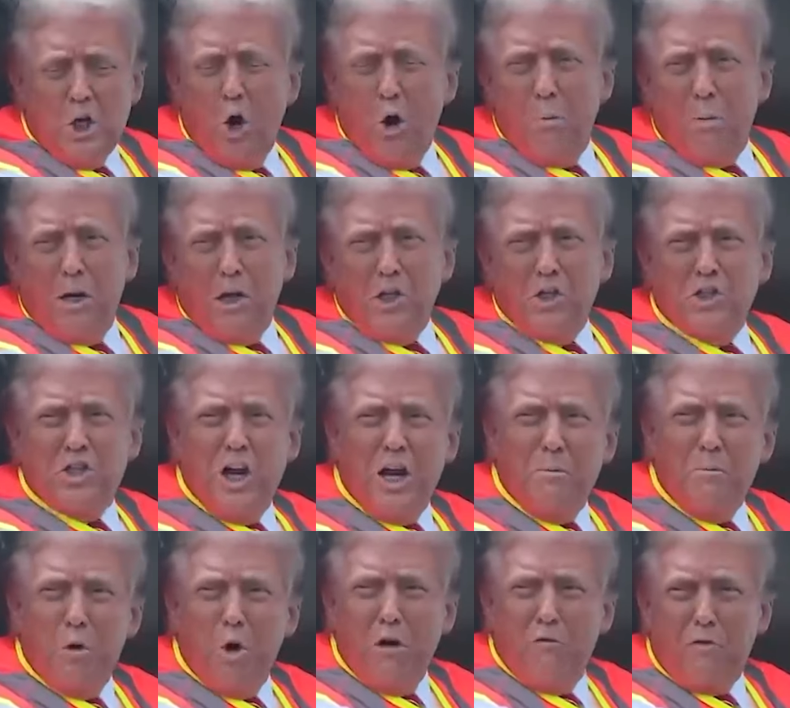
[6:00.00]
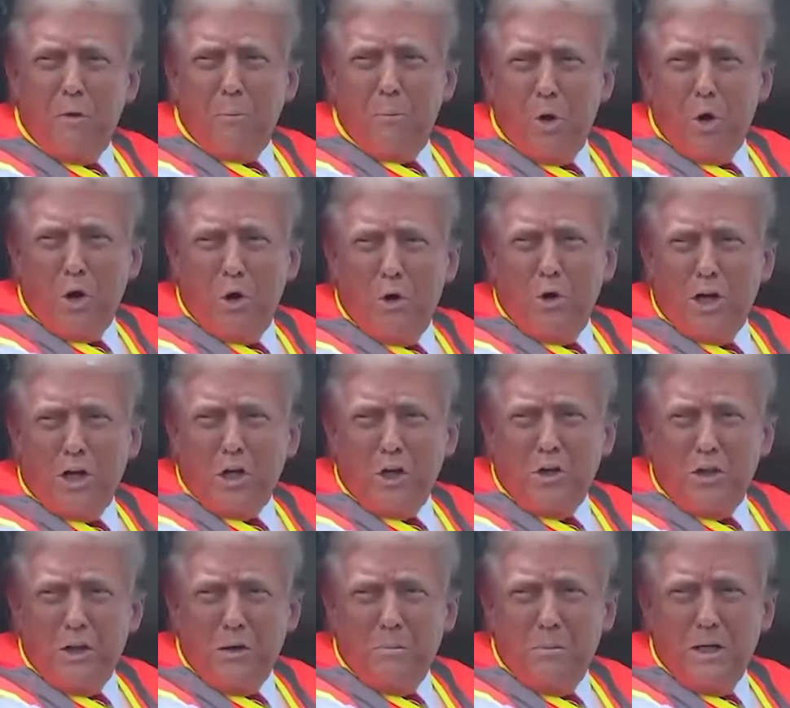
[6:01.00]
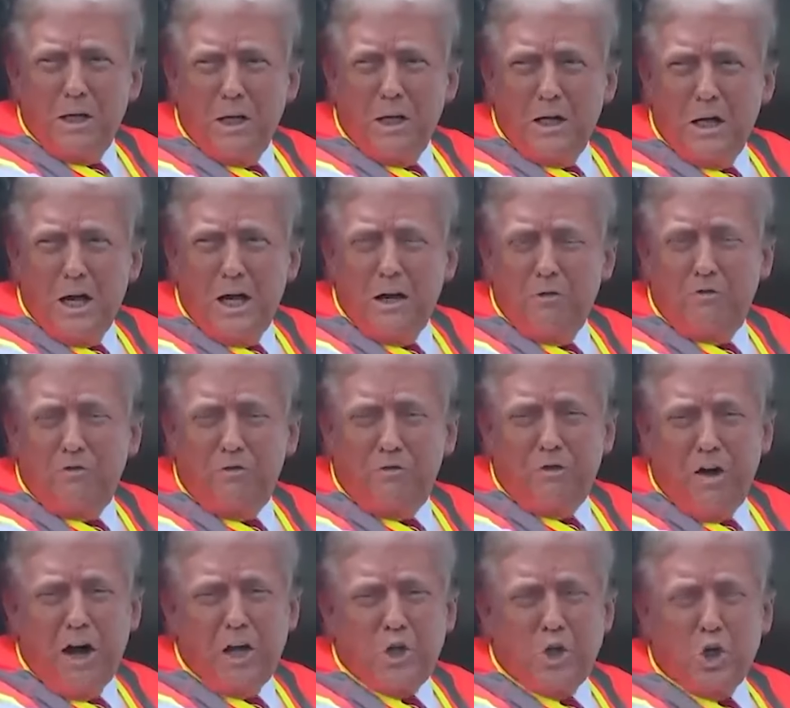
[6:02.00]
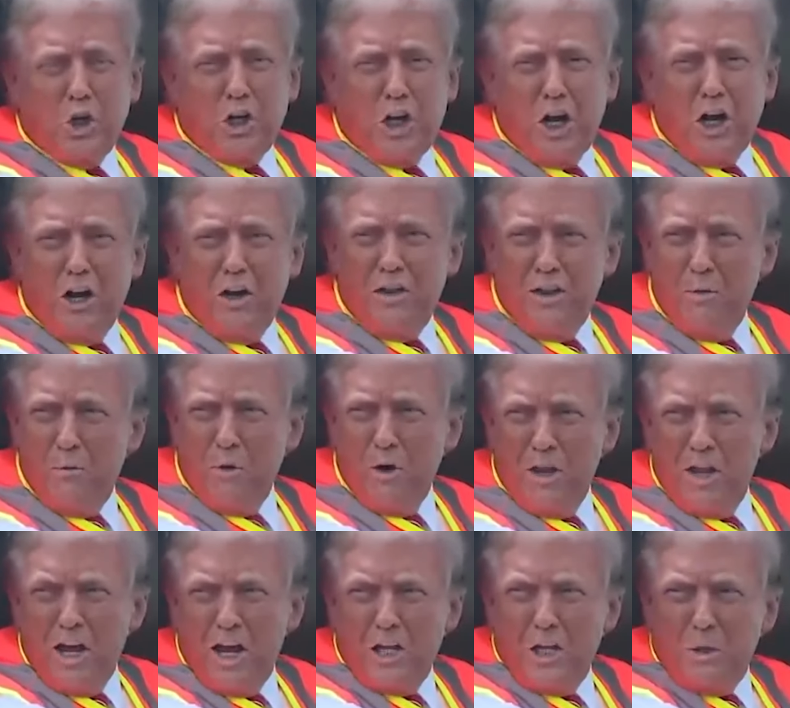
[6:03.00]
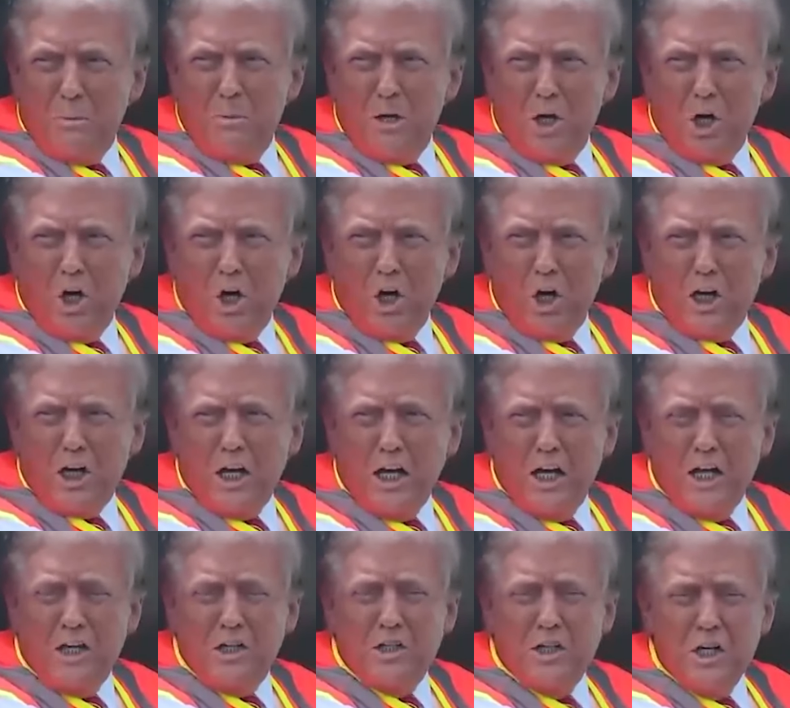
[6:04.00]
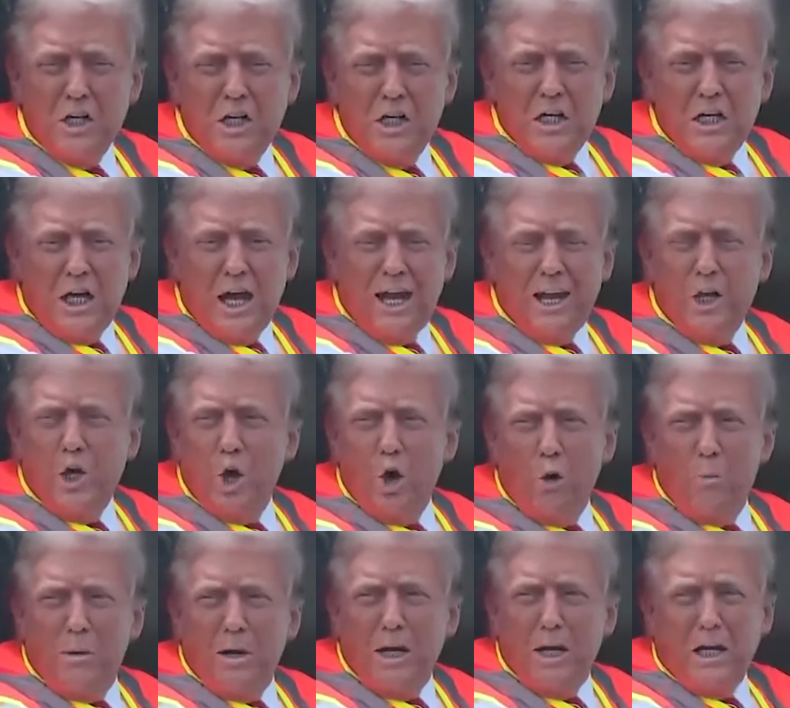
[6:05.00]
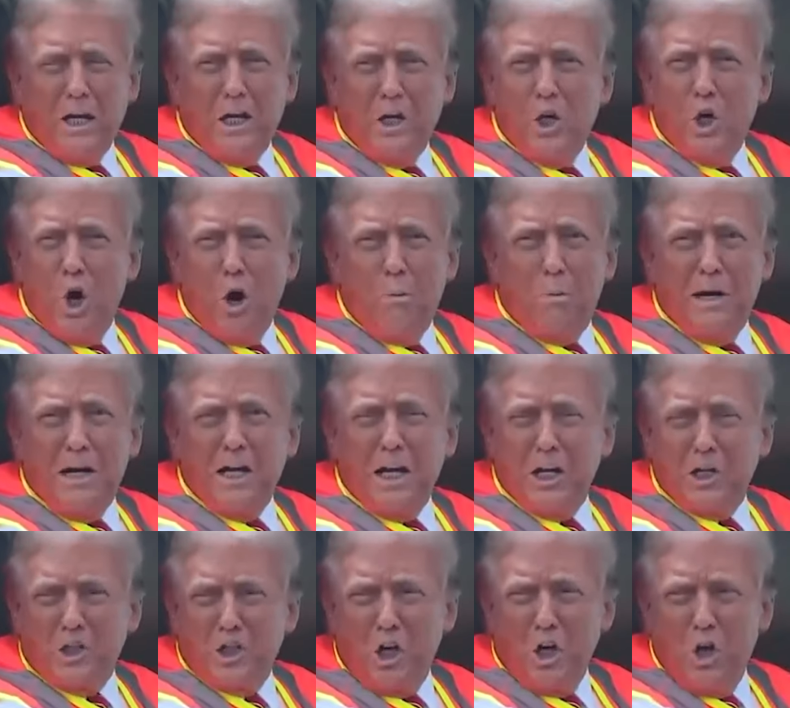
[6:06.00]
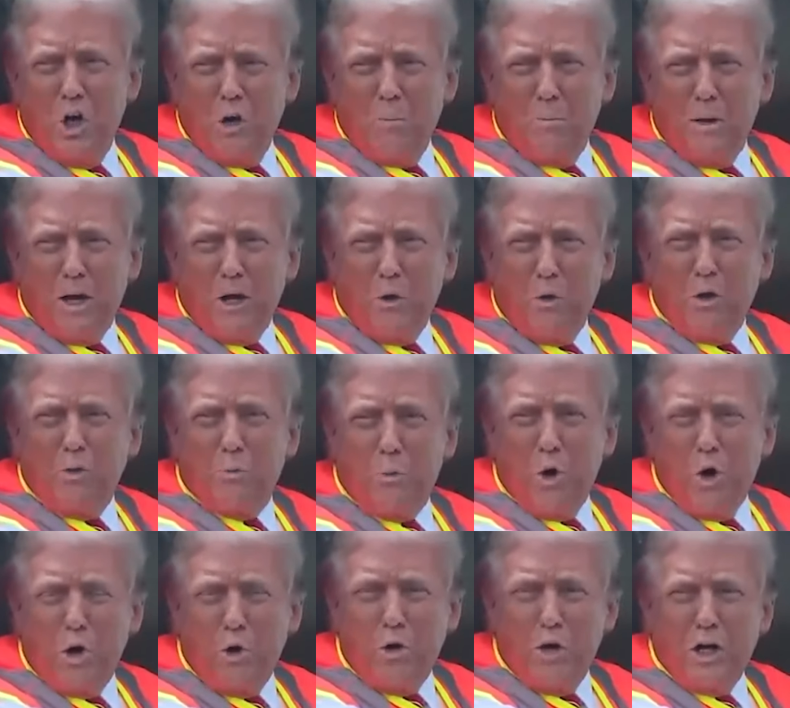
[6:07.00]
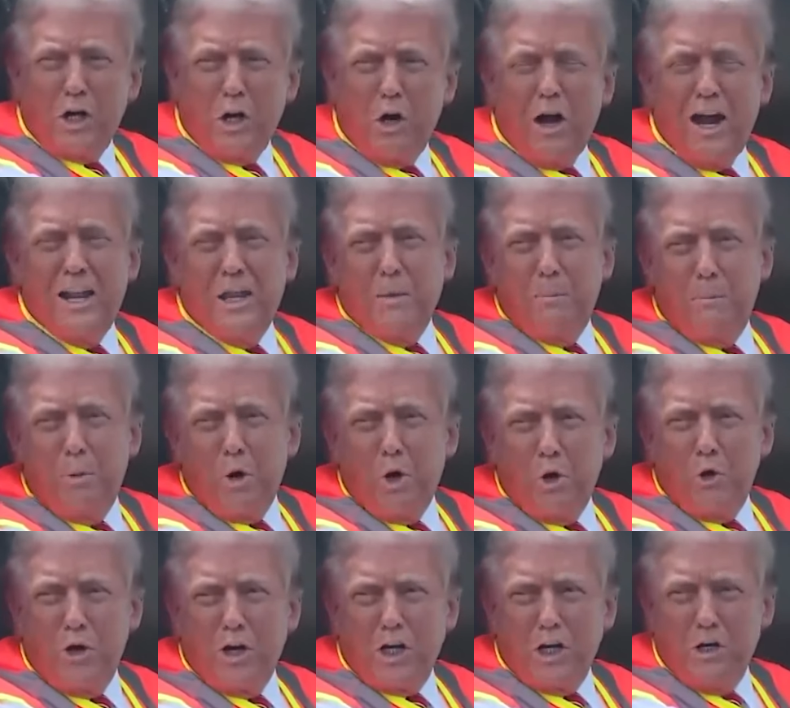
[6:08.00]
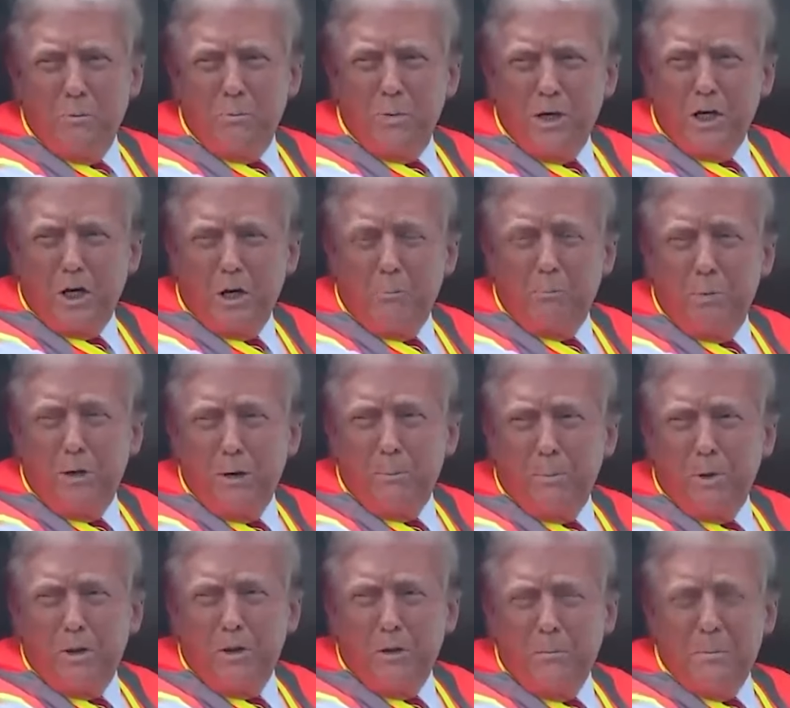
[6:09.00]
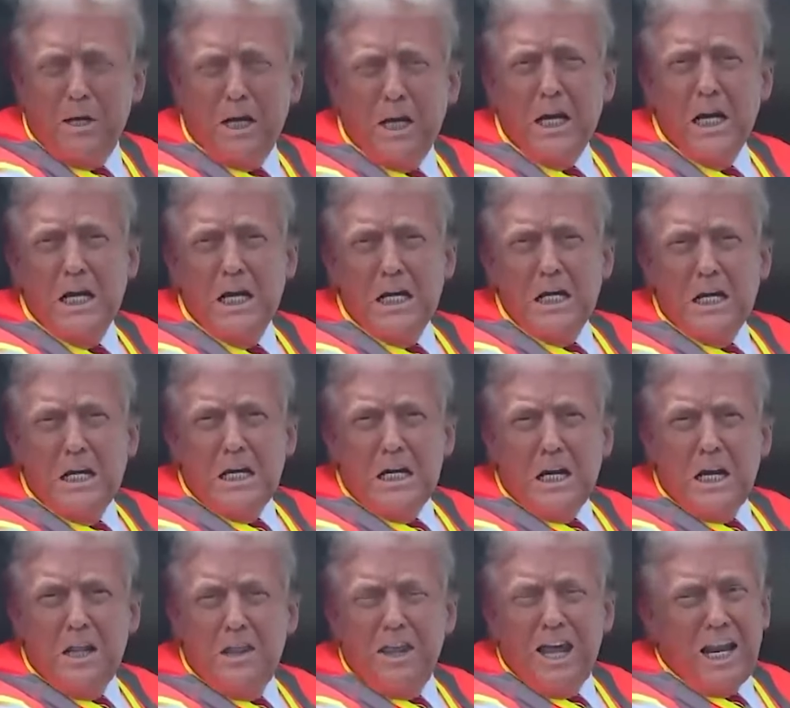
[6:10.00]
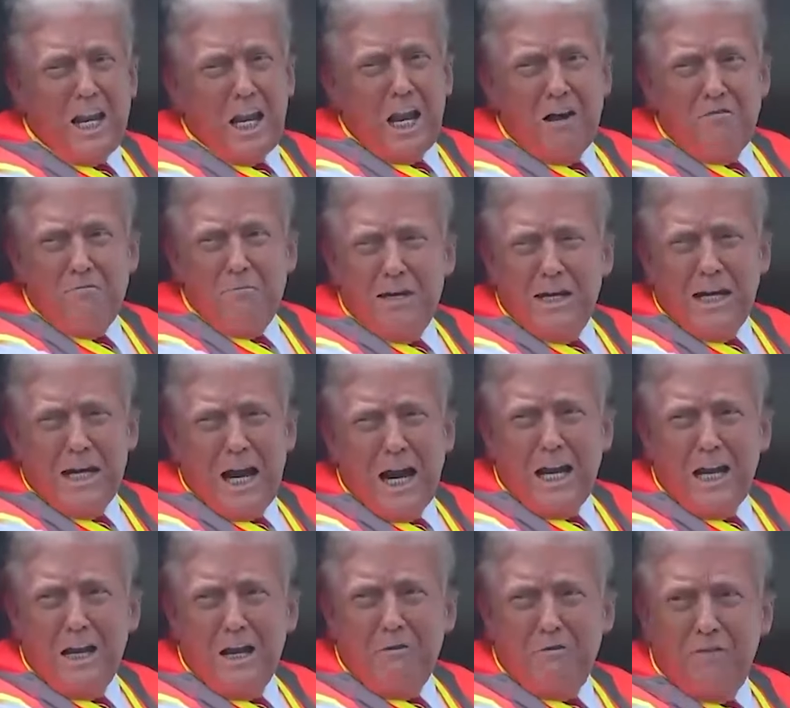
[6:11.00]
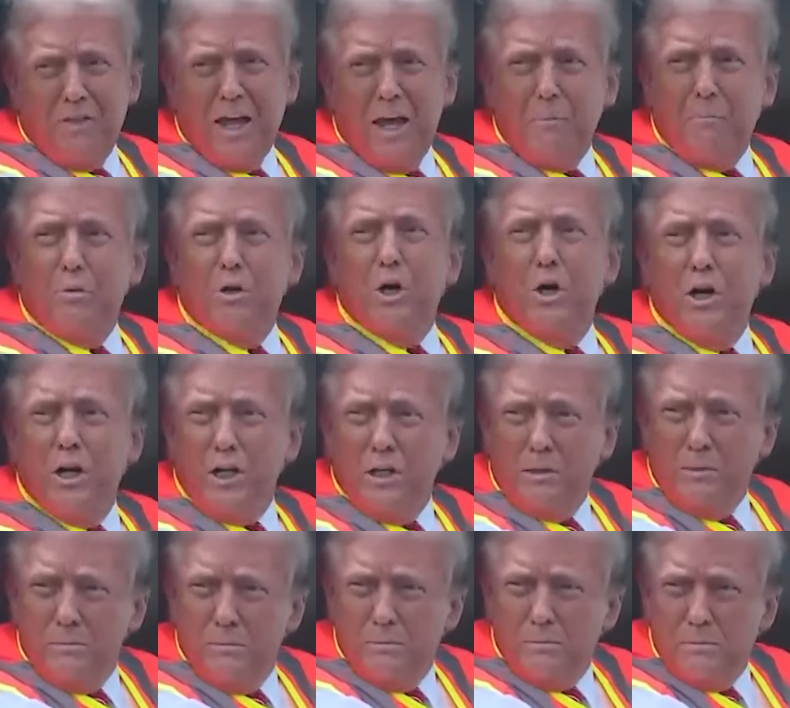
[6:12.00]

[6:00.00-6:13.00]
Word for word: Nobody's done more for Puerto Rico than me. I, I took care of them when they had the big hurricanes and nobody nobody gets along better with Puerto Rico and the Puerto Rican people than me. They love me and I love them. Go ahead.